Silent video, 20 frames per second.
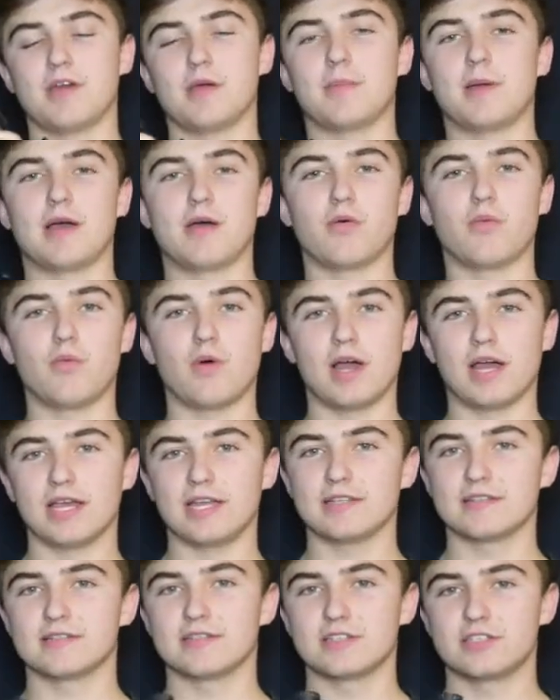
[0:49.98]
about why
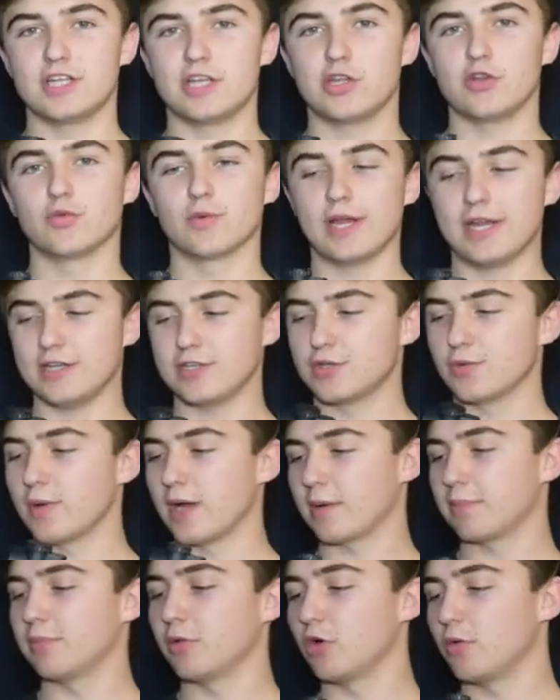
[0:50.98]
it's such a great
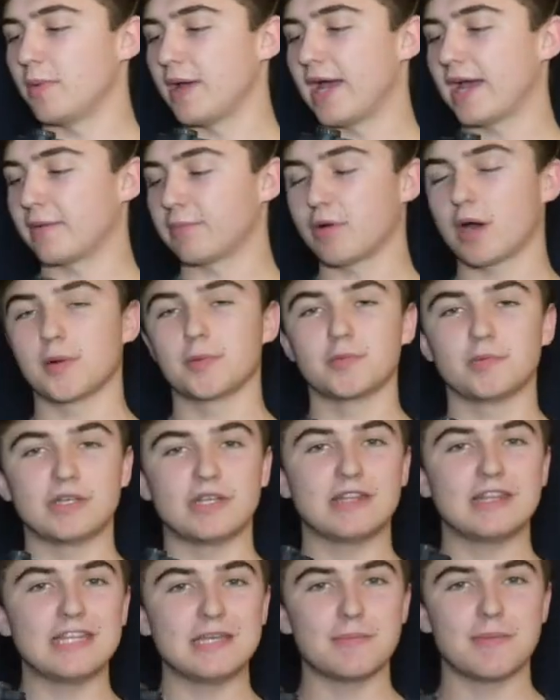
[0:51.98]
direct blowback, probably
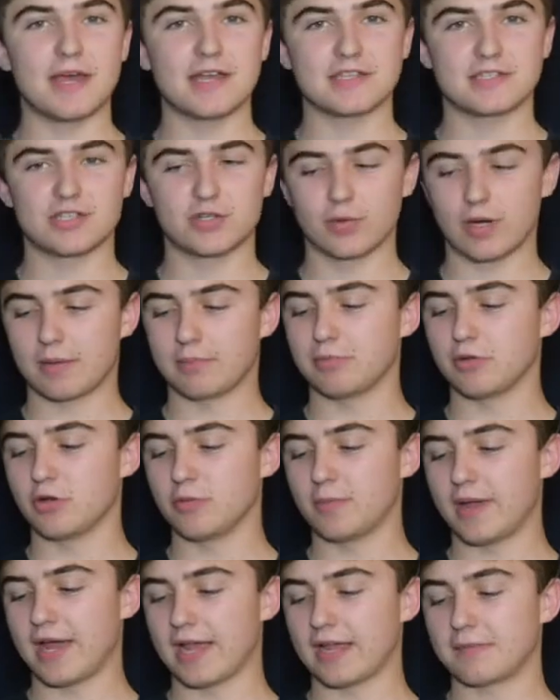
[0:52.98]
the best direct
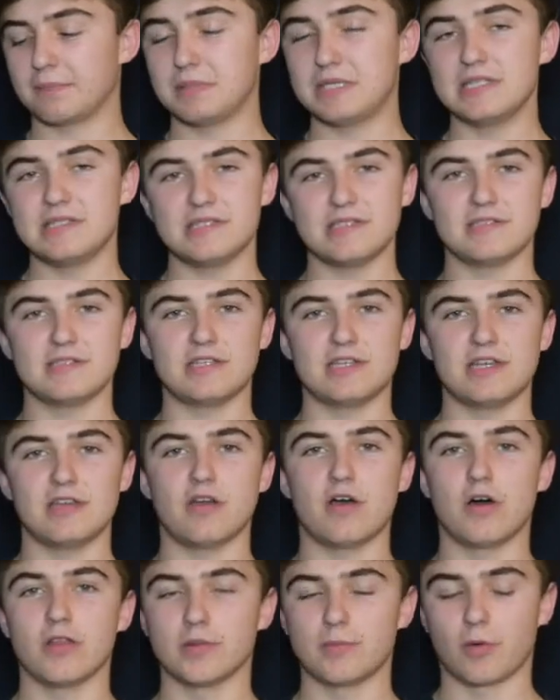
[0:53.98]
blowback PCC
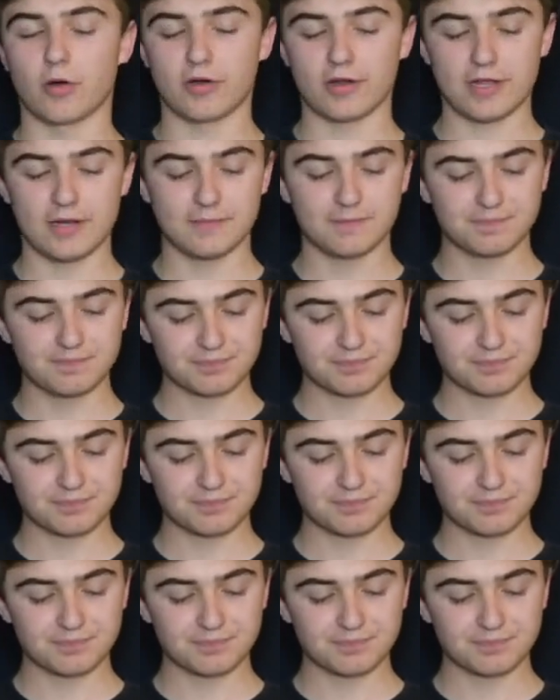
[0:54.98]
on the market.